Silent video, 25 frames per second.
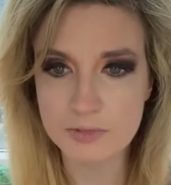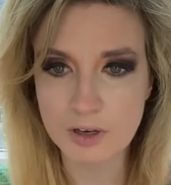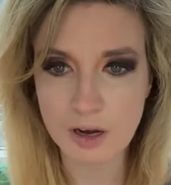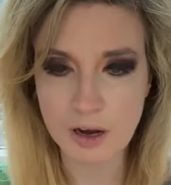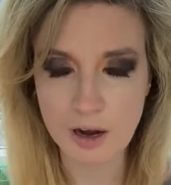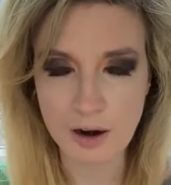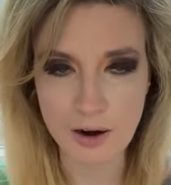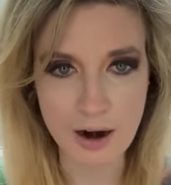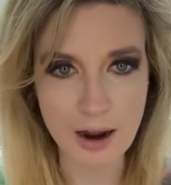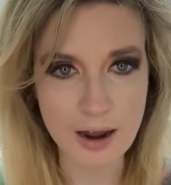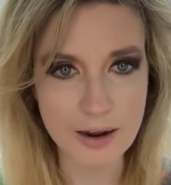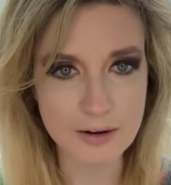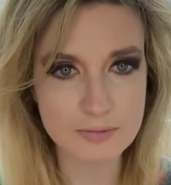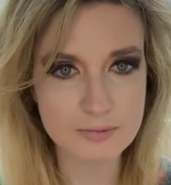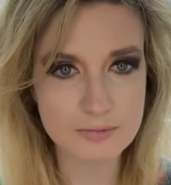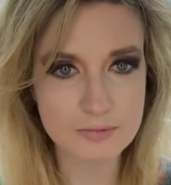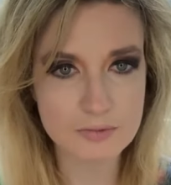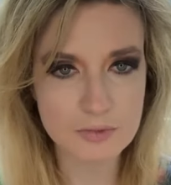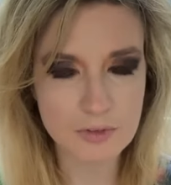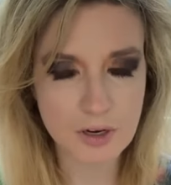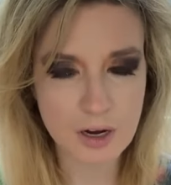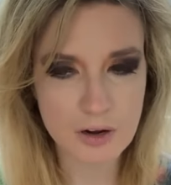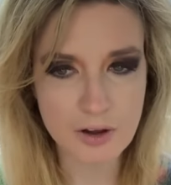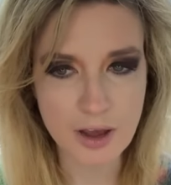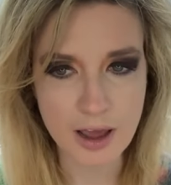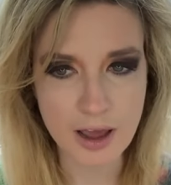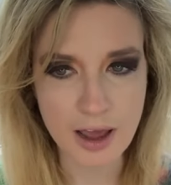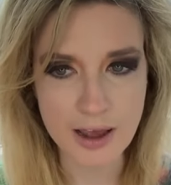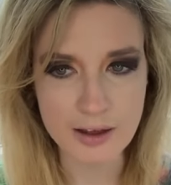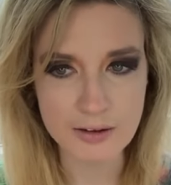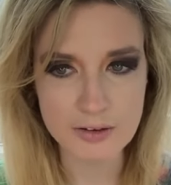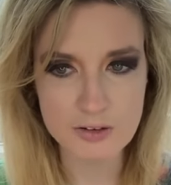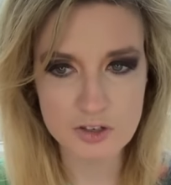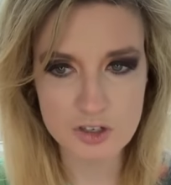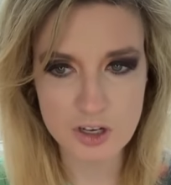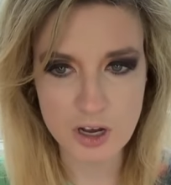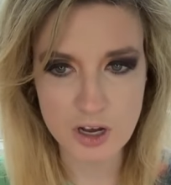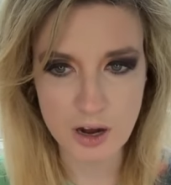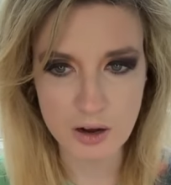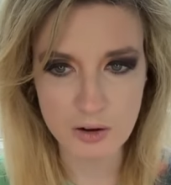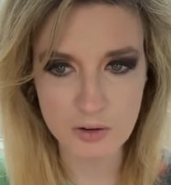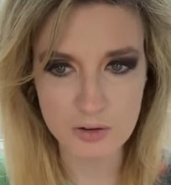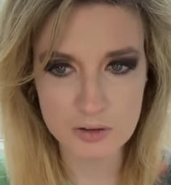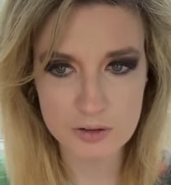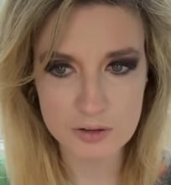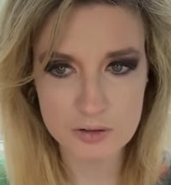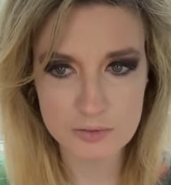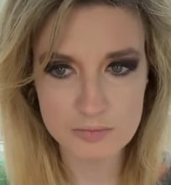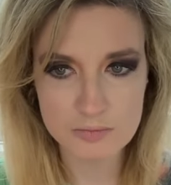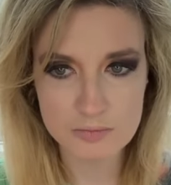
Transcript: All right. Okay, so.